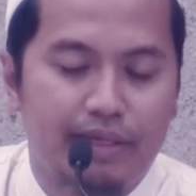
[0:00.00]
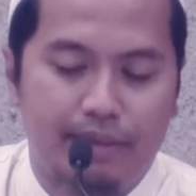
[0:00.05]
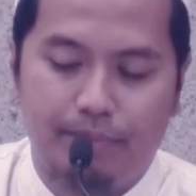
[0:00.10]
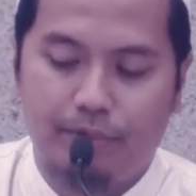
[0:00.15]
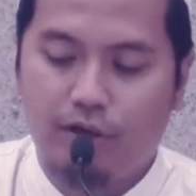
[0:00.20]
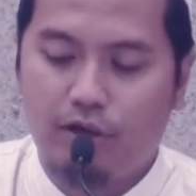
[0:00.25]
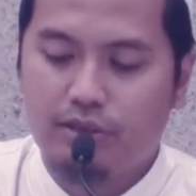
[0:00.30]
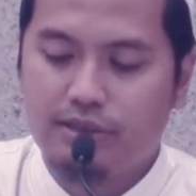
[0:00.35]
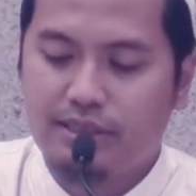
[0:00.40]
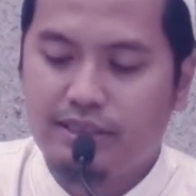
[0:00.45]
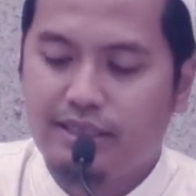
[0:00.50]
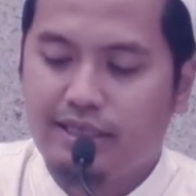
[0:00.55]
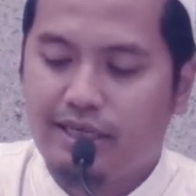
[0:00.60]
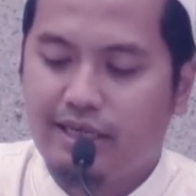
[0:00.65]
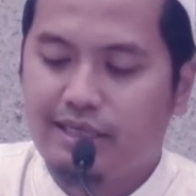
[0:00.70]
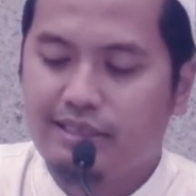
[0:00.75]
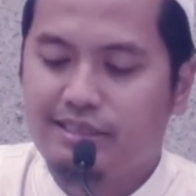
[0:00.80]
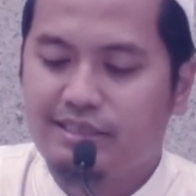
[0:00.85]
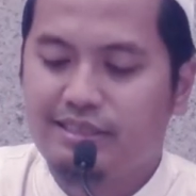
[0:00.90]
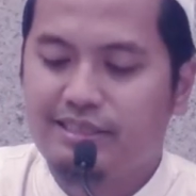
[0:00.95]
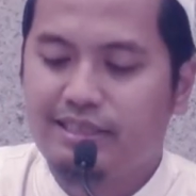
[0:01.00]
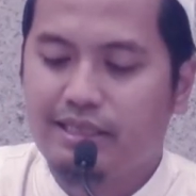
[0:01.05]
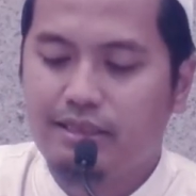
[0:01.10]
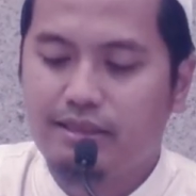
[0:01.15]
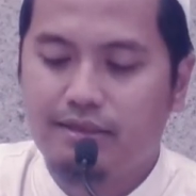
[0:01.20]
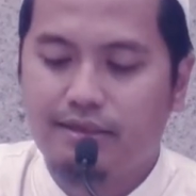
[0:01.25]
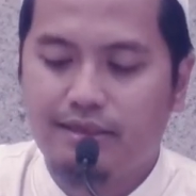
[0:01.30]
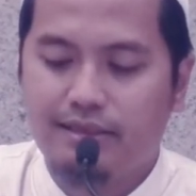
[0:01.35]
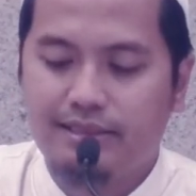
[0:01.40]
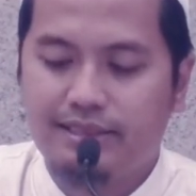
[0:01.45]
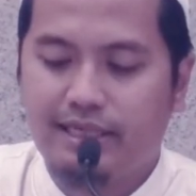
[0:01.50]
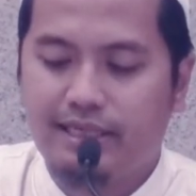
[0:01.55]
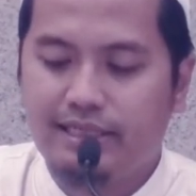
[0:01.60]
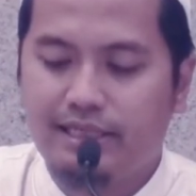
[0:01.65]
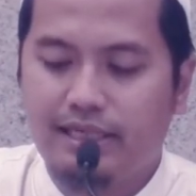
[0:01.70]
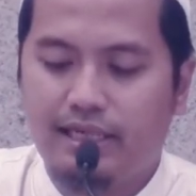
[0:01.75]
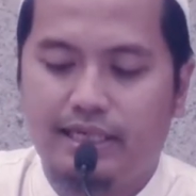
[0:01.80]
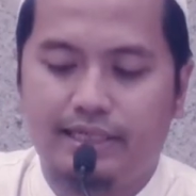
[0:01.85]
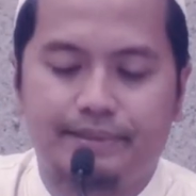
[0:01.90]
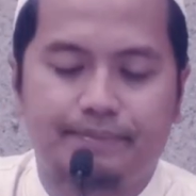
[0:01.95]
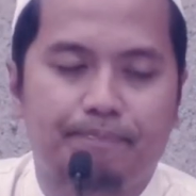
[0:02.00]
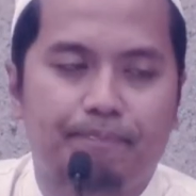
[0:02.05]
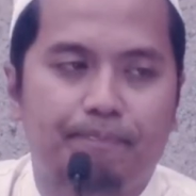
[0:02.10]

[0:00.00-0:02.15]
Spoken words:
Because as a general guideline